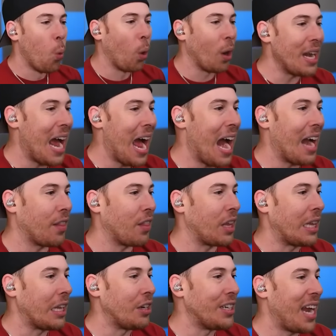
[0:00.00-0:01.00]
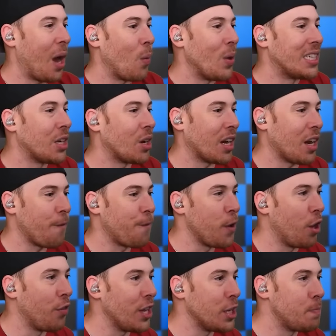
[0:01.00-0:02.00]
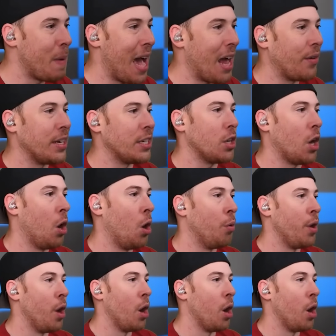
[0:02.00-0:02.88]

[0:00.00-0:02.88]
We're not out of the clear yet. We still got to fill in these batteries. Oh,